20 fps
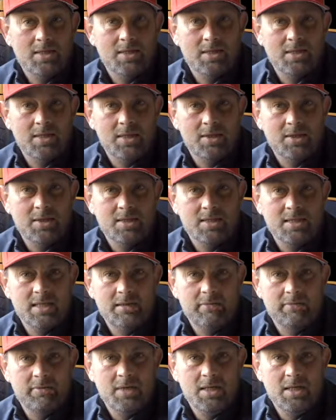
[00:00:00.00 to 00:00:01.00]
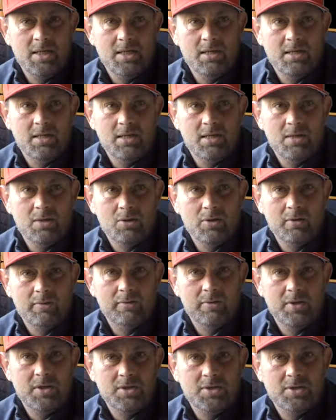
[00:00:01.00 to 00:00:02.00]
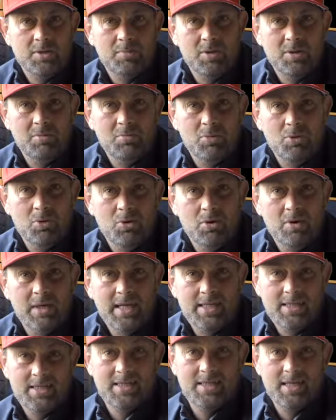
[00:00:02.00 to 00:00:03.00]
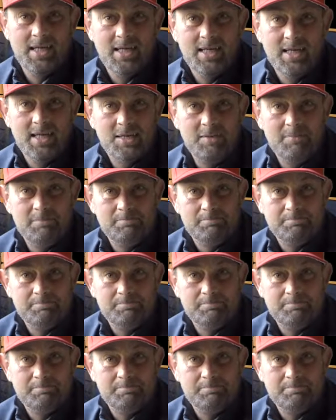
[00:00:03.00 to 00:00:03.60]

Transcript: to see the TV coverage a bit more entertaining,